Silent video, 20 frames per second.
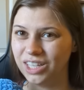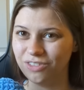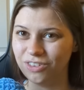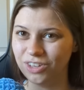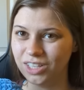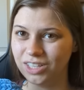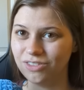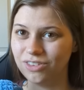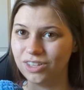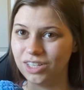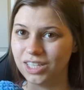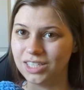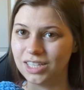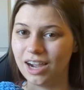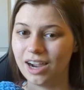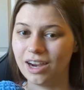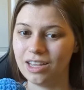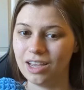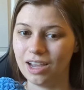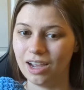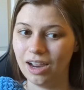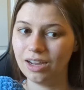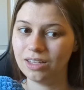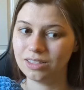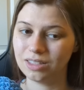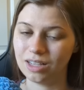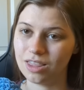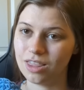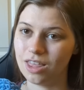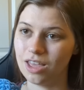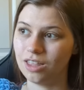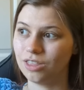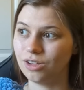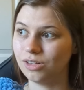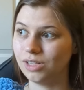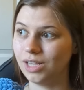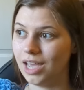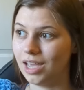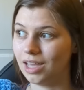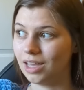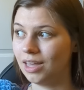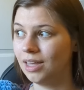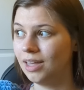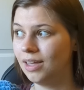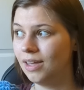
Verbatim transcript: really, really tiny eyes. I think they're like